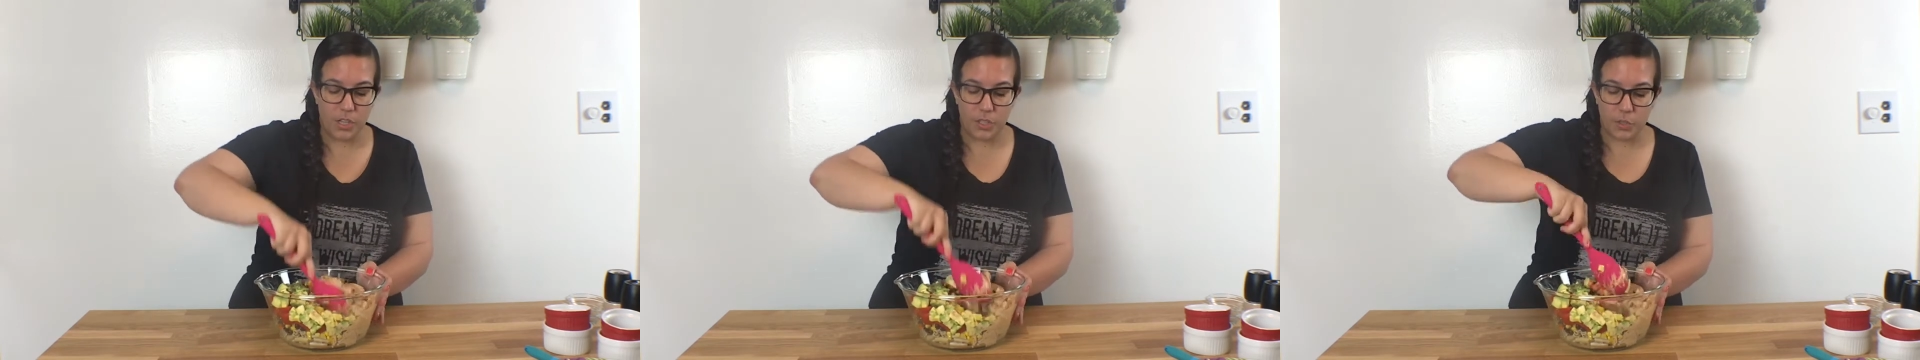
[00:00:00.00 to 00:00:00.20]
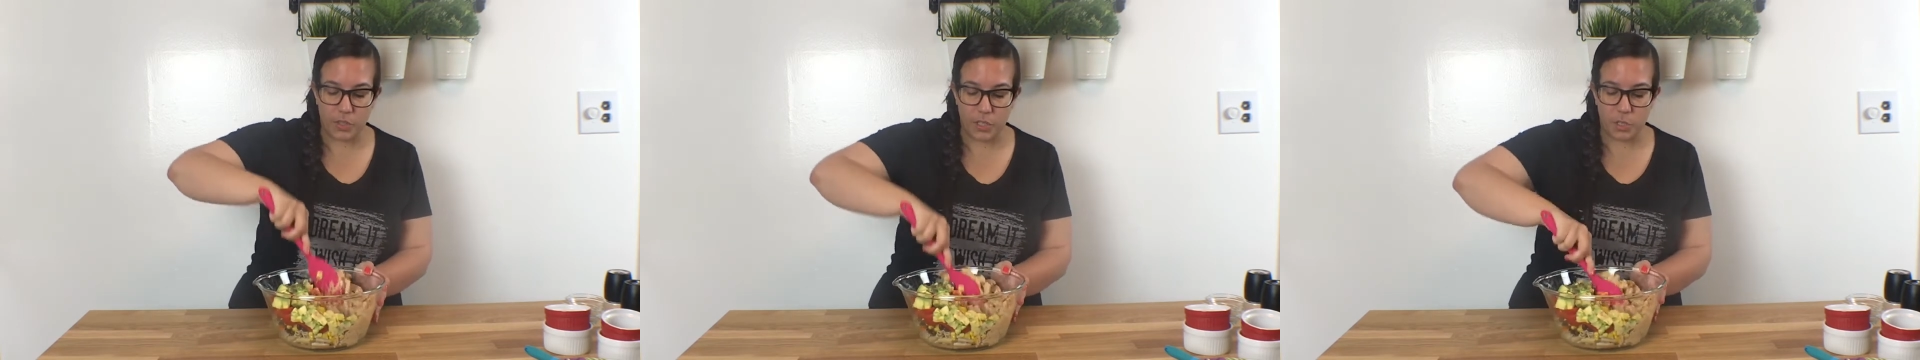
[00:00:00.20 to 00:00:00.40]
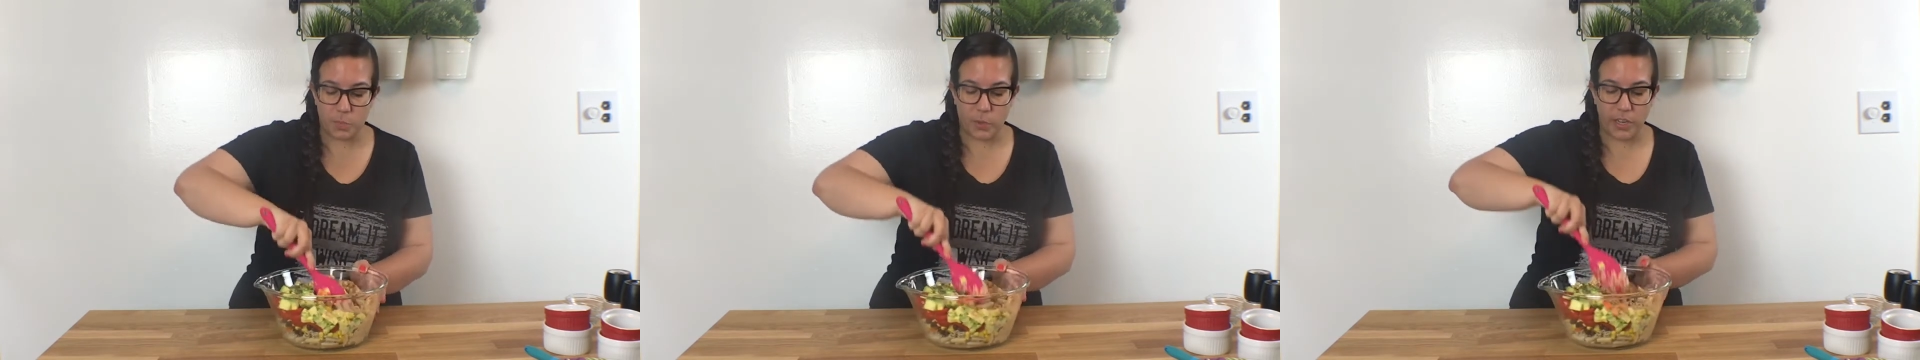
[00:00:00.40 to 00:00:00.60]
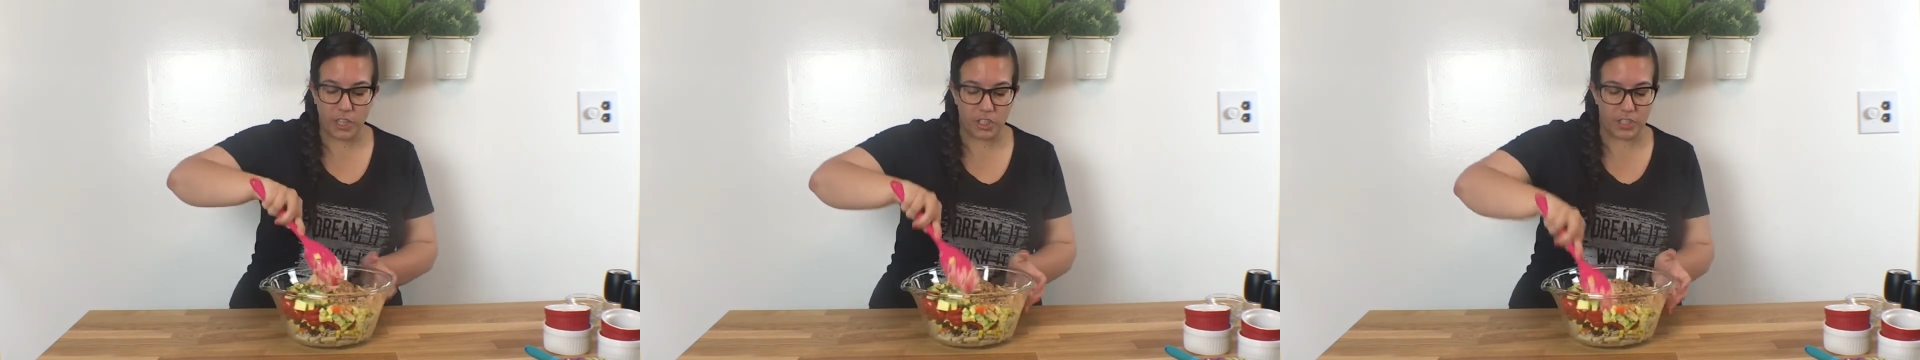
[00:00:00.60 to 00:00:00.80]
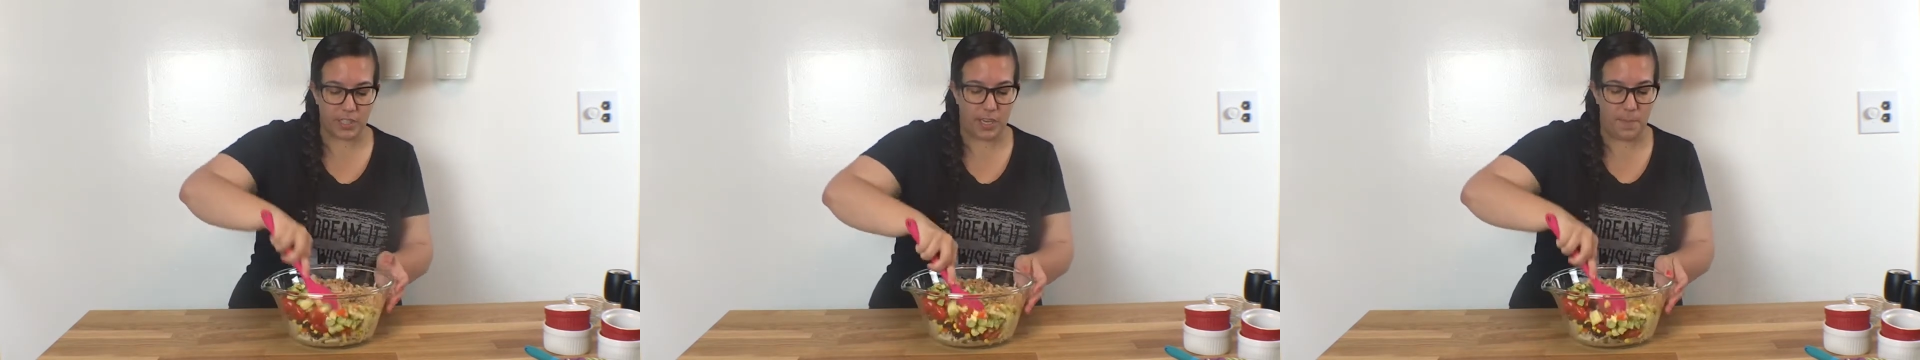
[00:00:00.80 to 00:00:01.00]
So at this point,
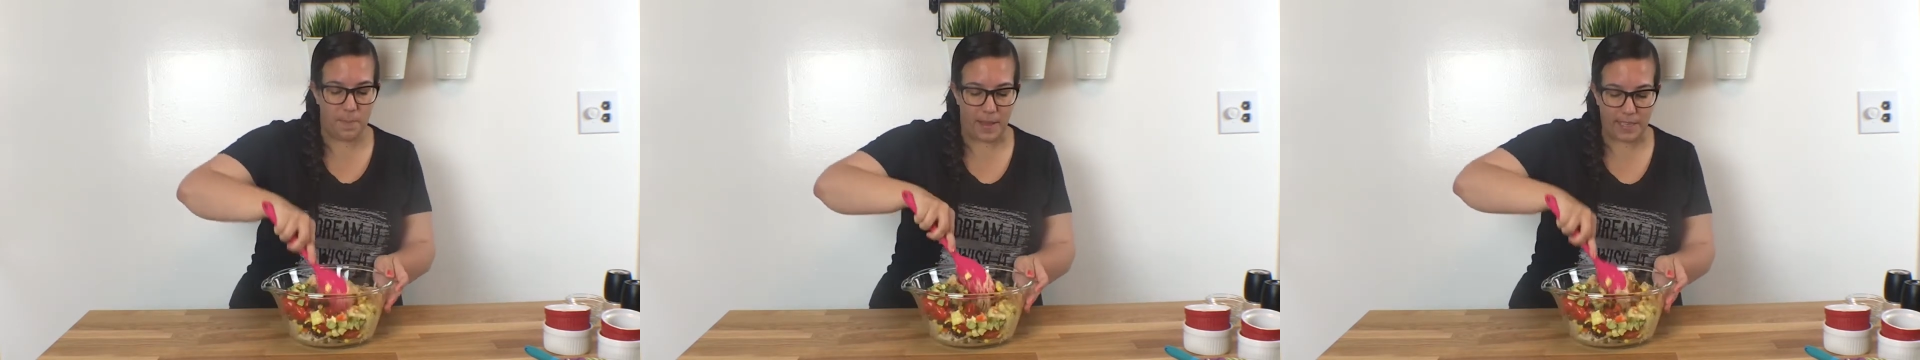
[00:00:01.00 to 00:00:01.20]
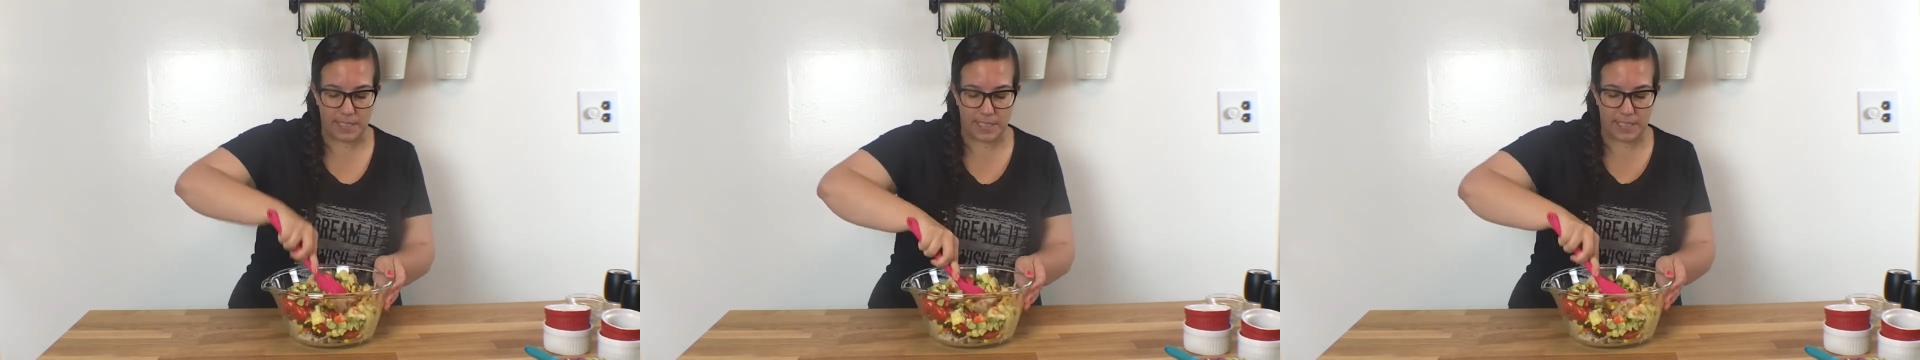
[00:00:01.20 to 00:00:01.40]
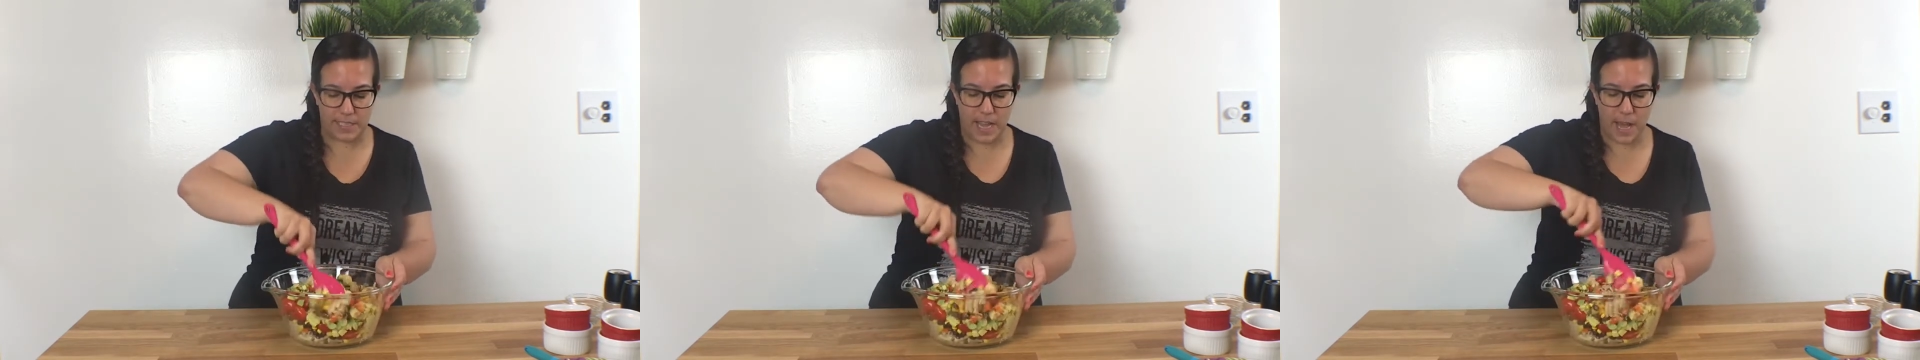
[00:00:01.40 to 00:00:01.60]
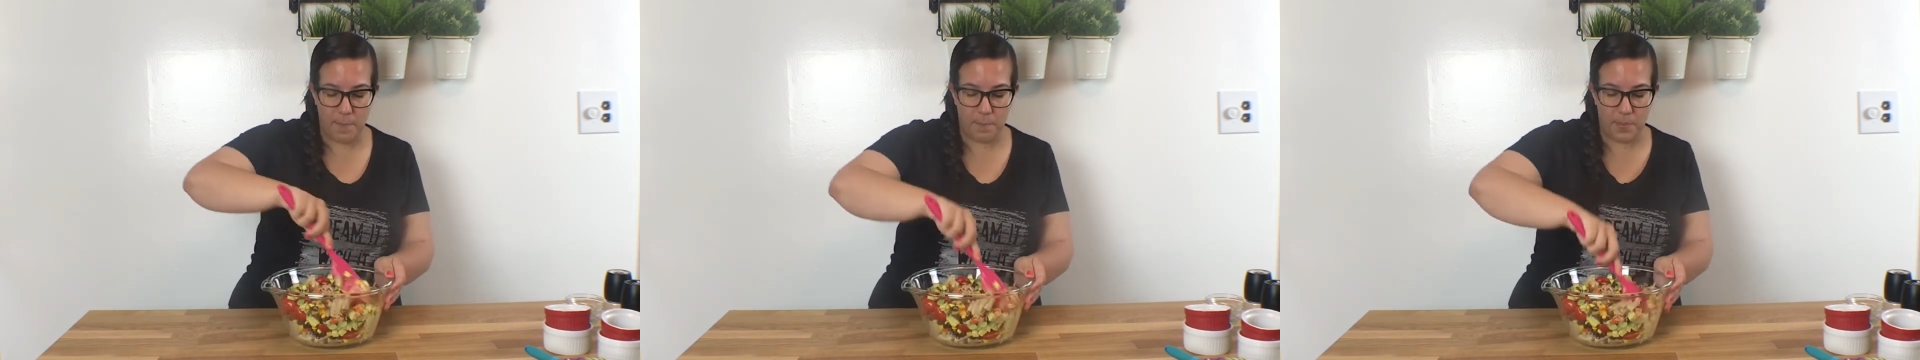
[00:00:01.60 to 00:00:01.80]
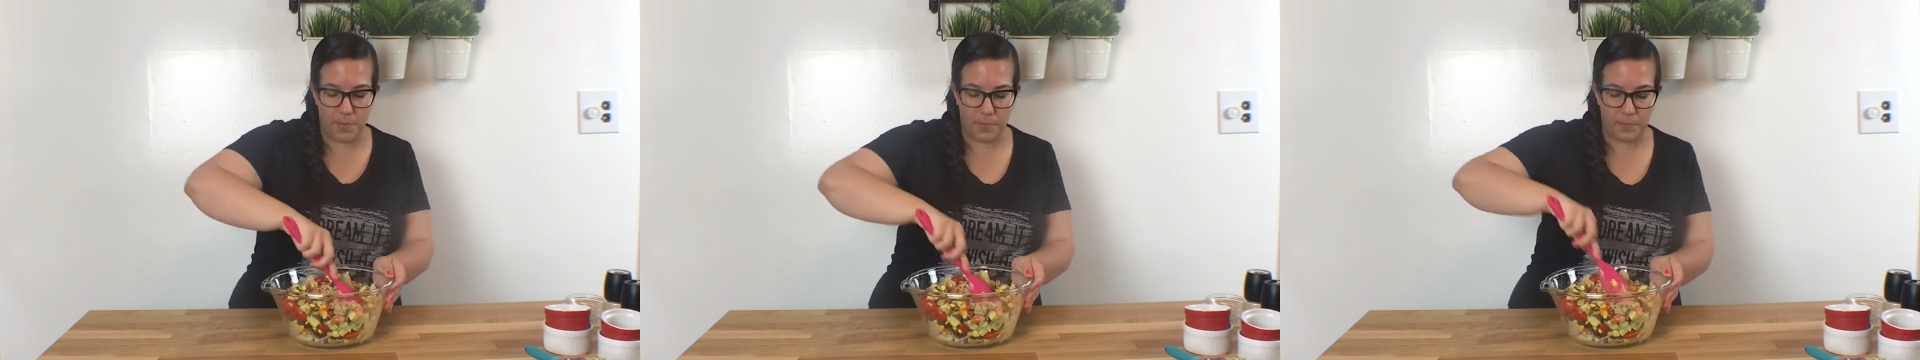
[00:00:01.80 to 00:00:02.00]
you're just gonna mix this
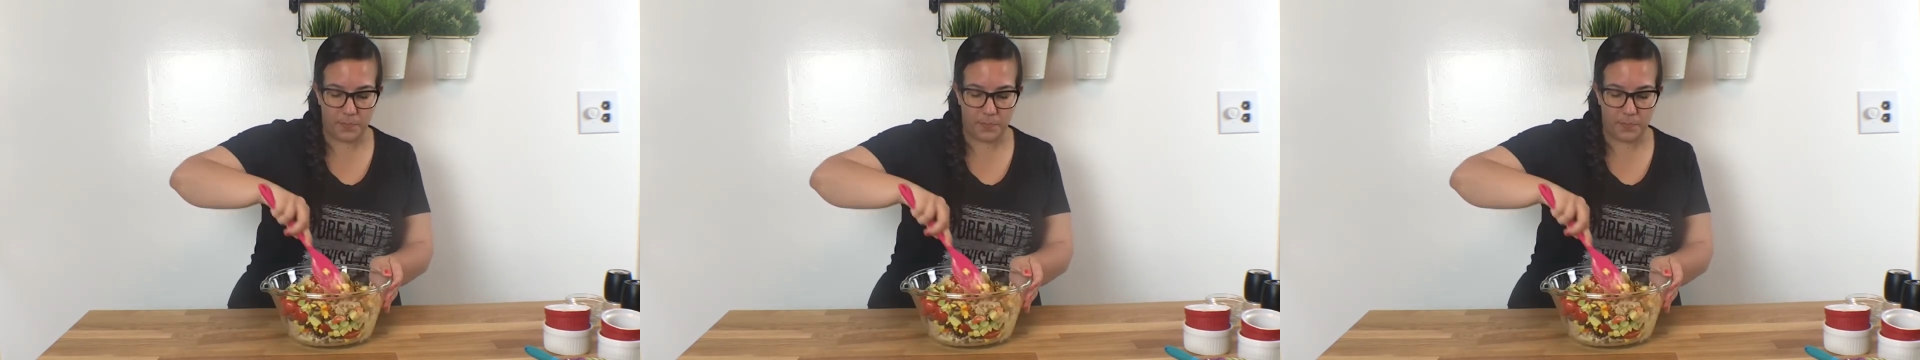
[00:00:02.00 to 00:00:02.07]
up.